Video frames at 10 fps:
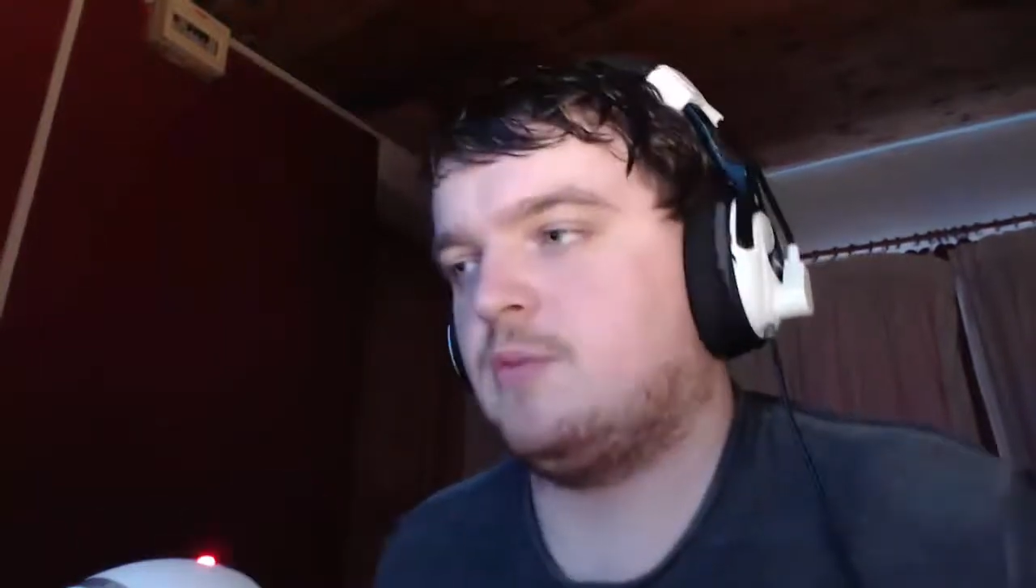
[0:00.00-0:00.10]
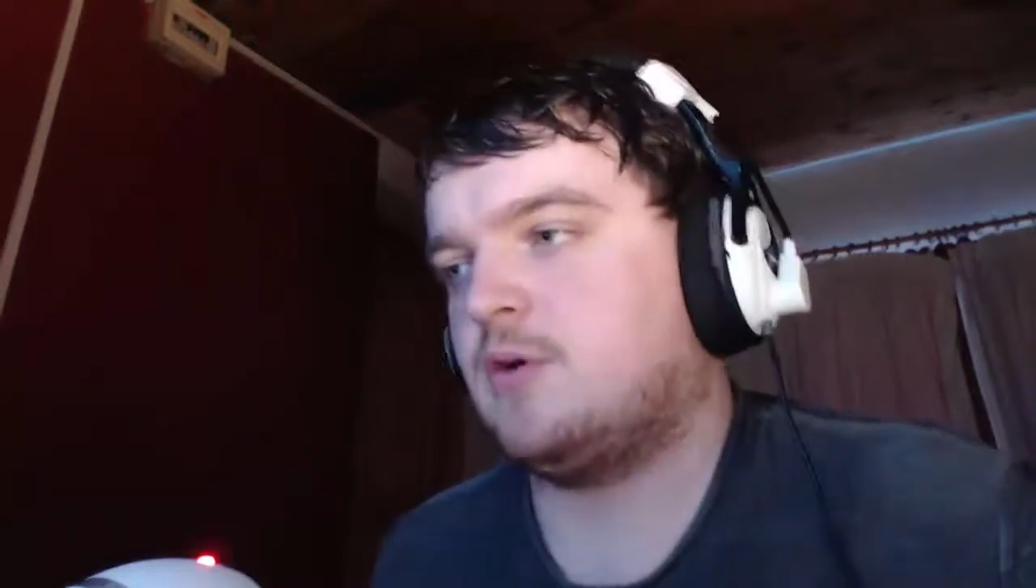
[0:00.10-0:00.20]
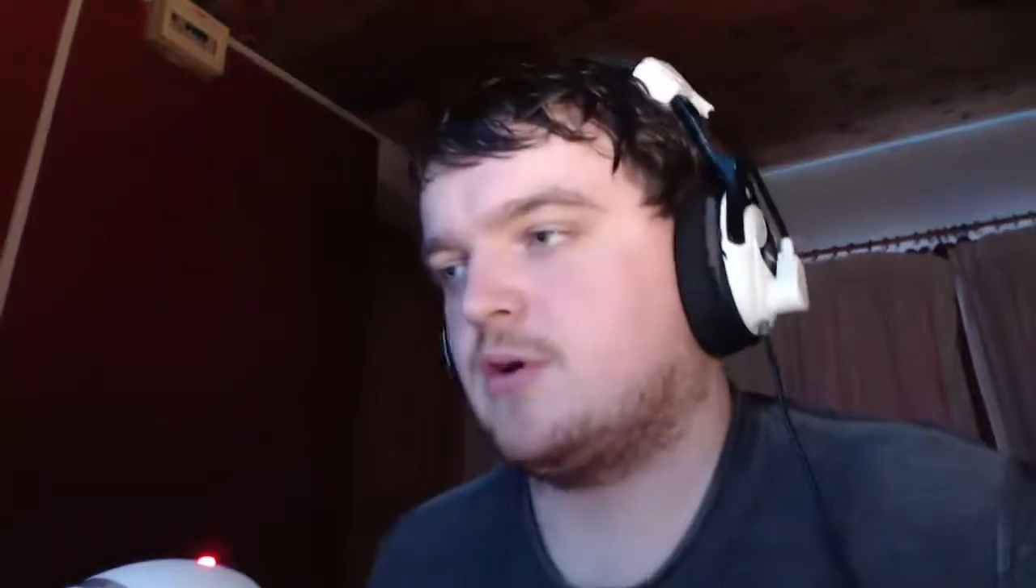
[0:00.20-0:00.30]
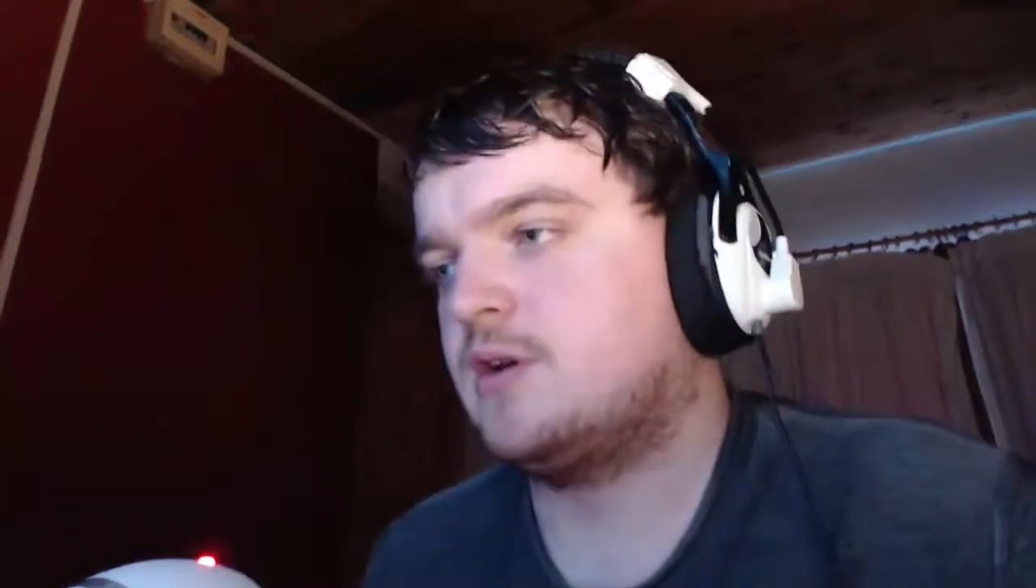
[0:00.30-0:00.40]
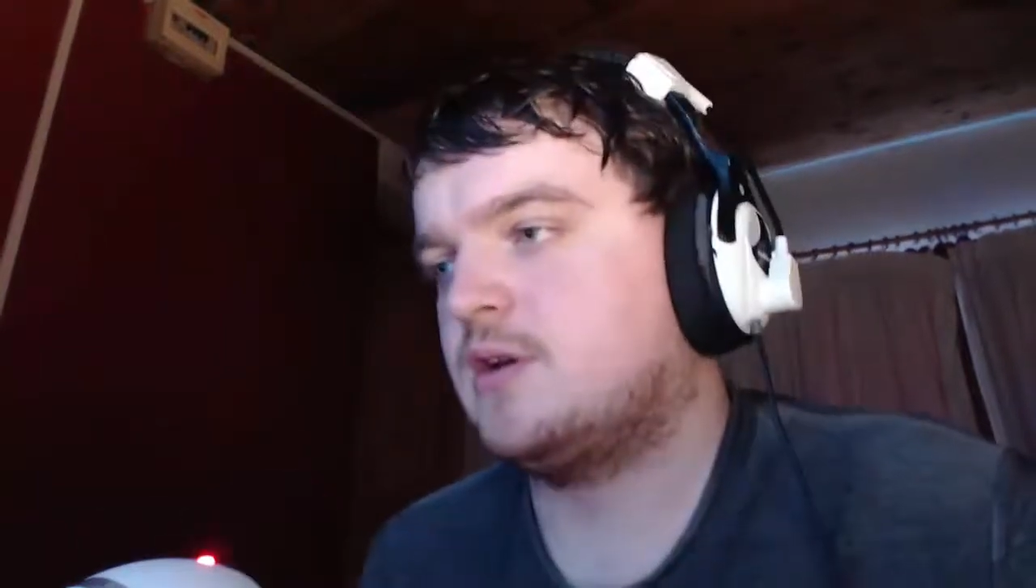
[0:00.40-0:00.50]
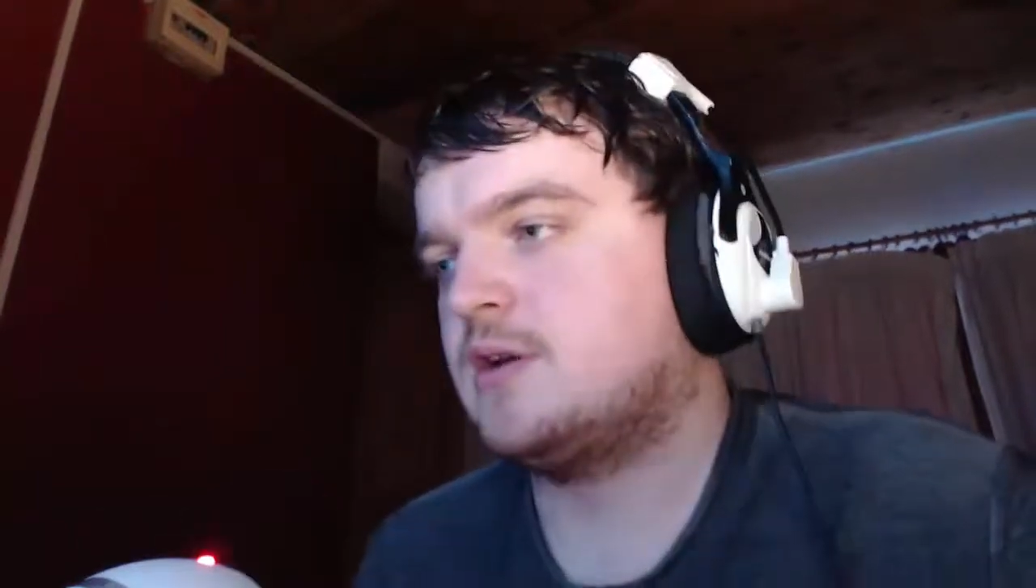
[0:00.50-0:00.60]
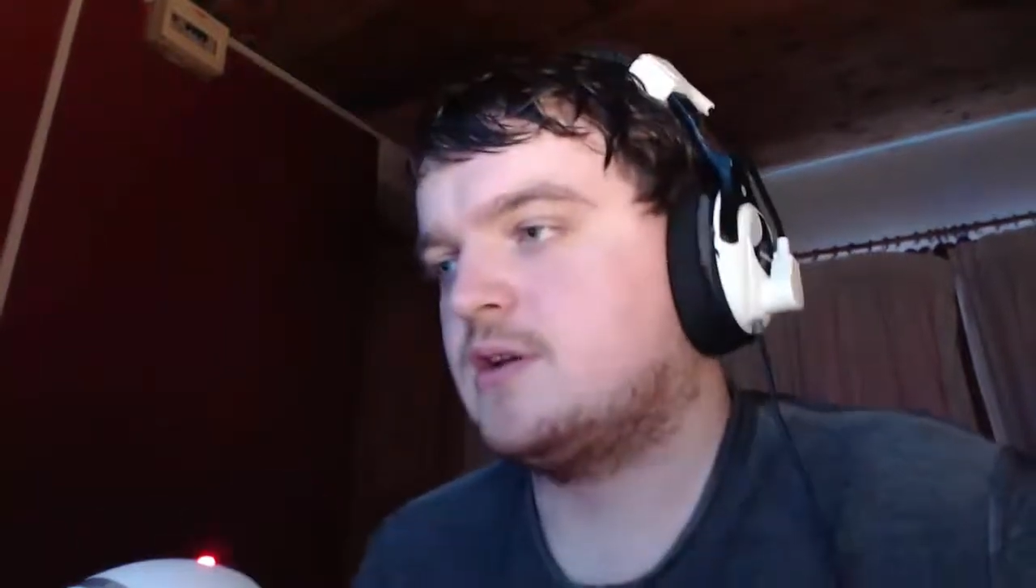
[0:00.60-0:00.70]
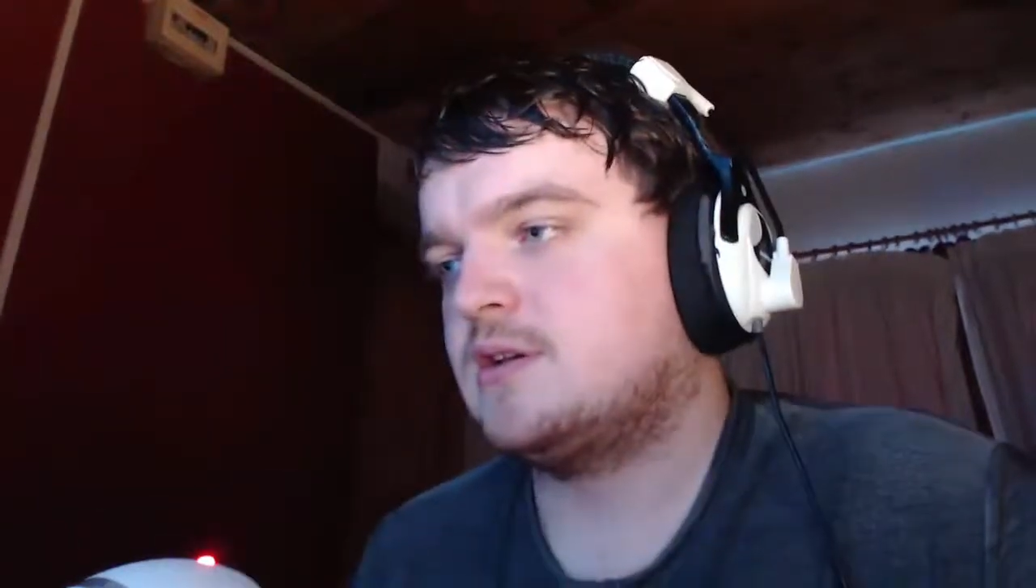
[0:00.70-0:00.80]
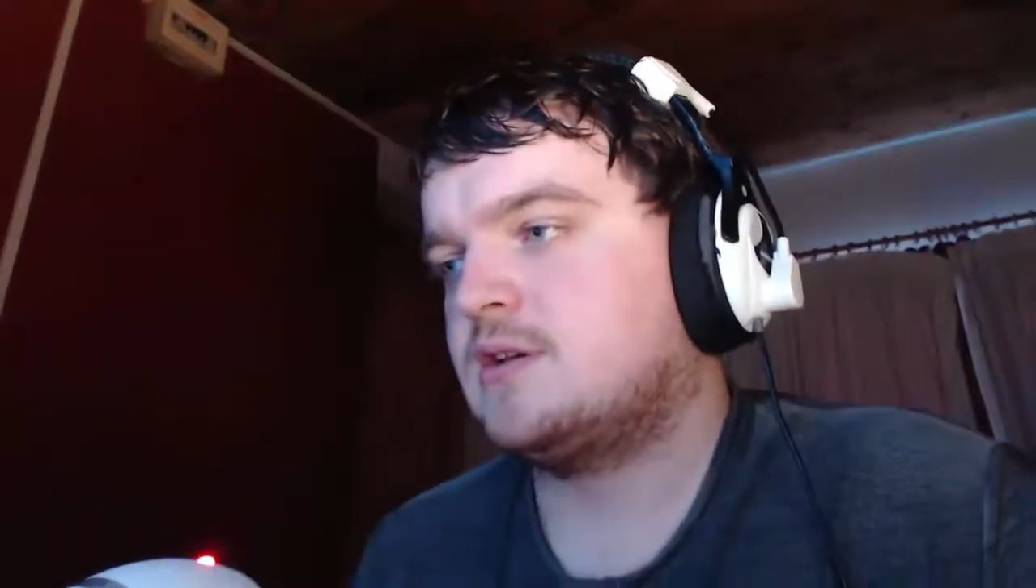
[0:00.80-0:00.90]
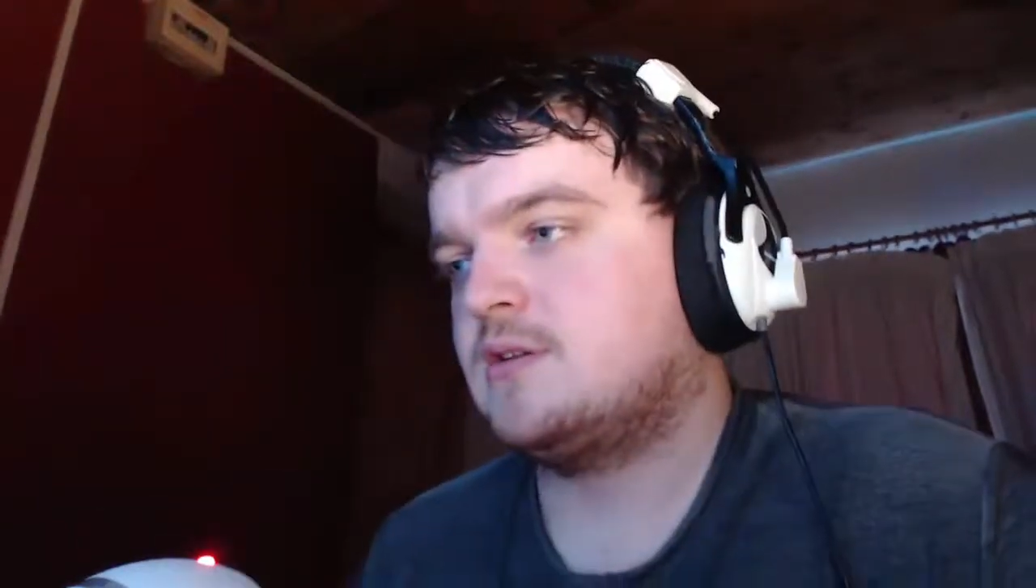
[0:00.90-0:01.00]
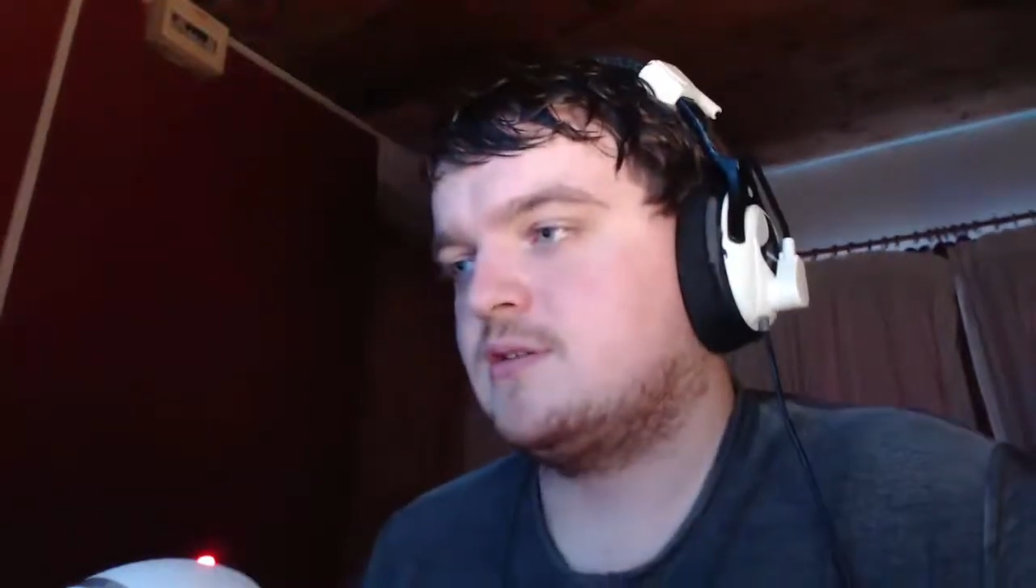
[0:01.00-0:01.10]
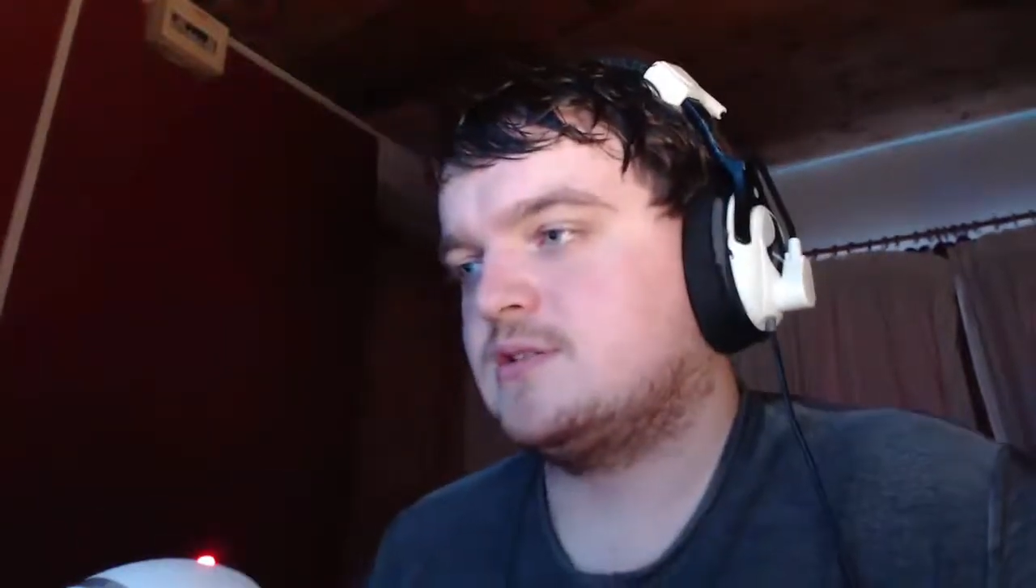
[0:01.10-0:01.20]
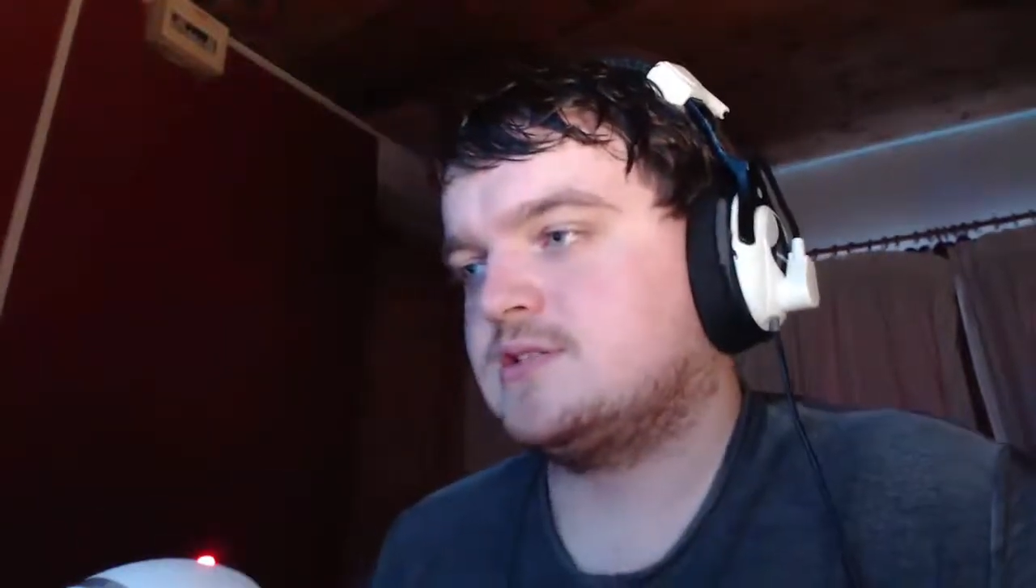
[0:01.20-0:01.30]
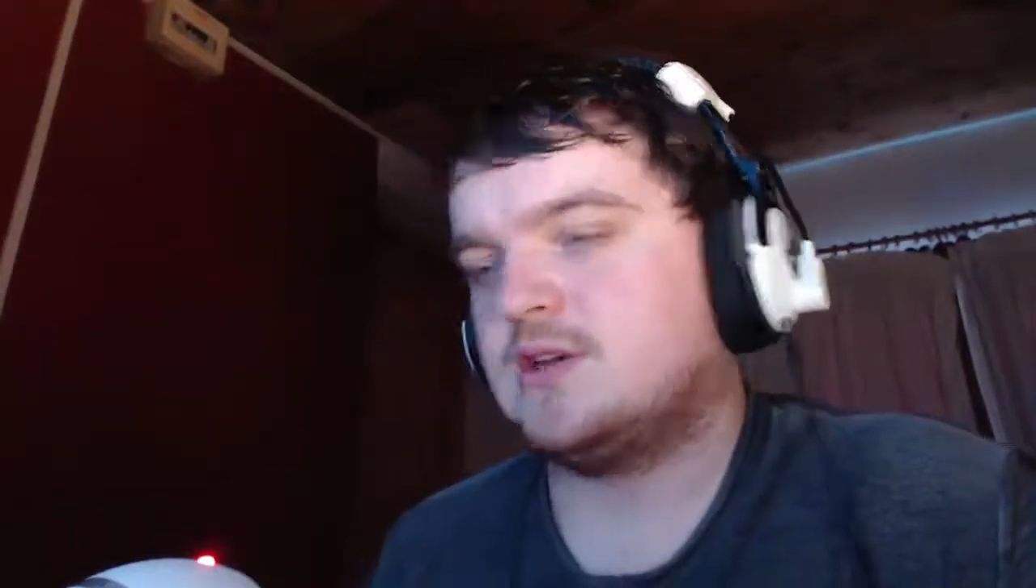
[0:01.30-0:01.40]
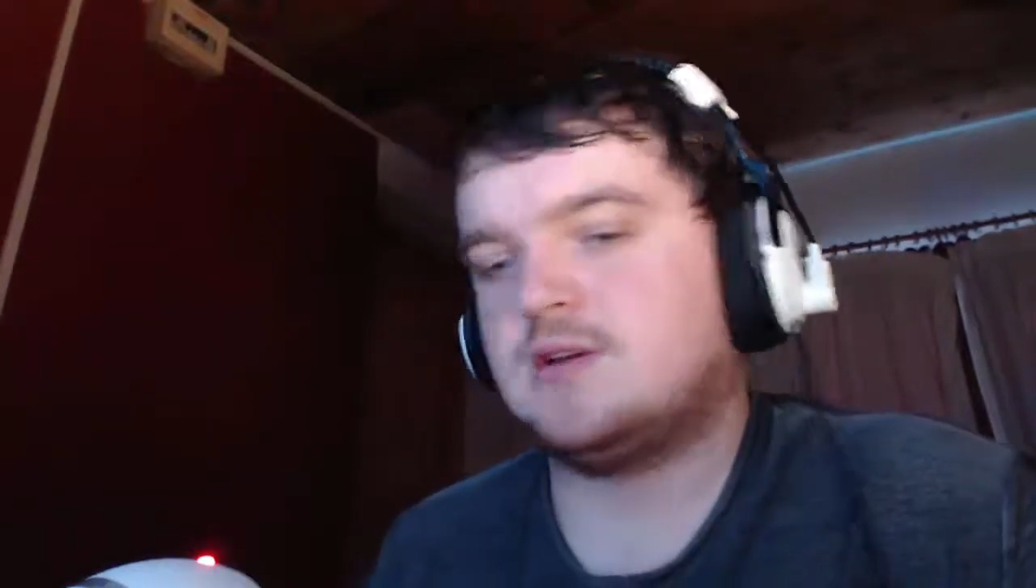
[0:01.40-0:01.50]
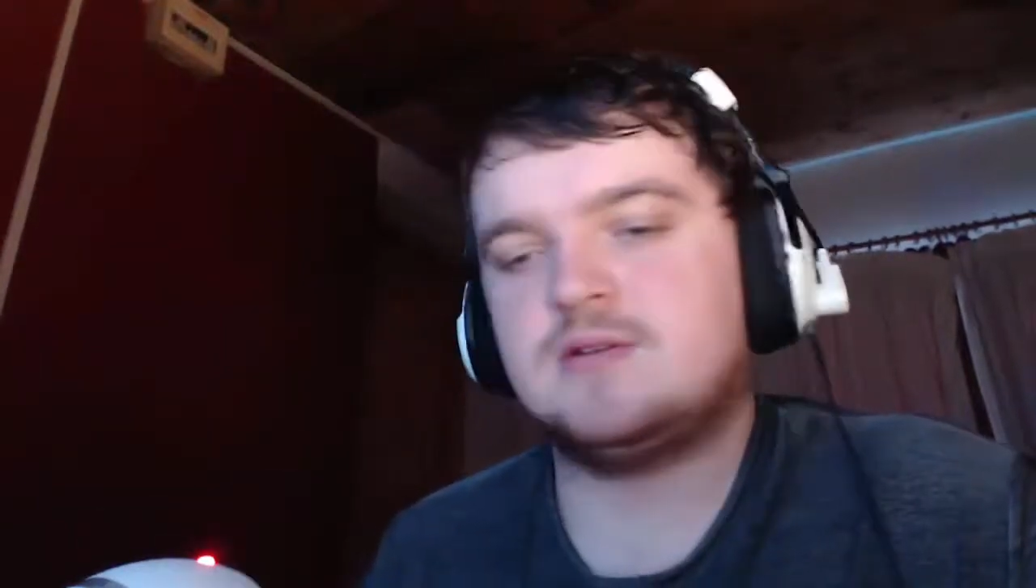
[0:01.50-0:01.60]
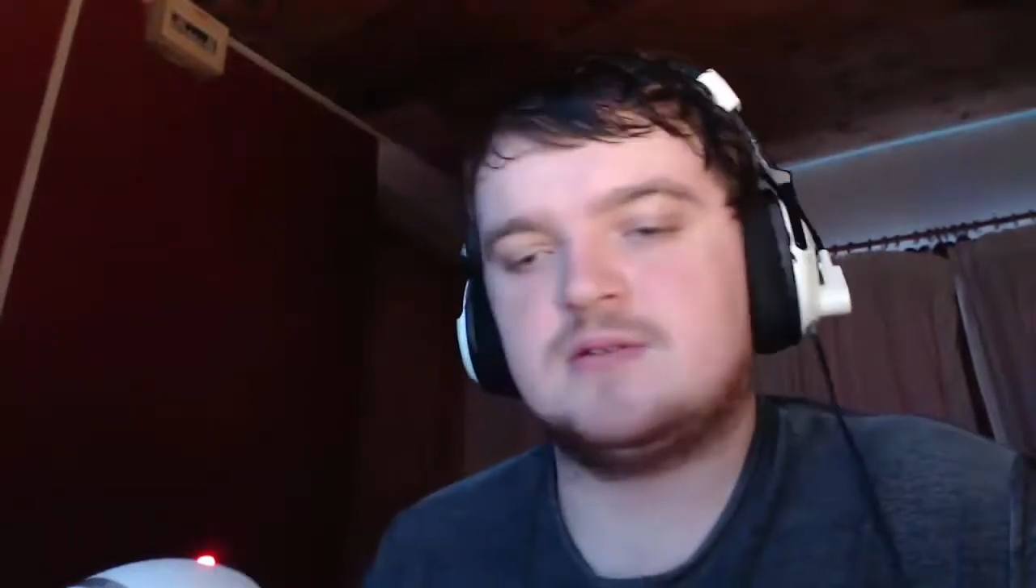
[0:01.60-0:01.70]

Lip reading: more. So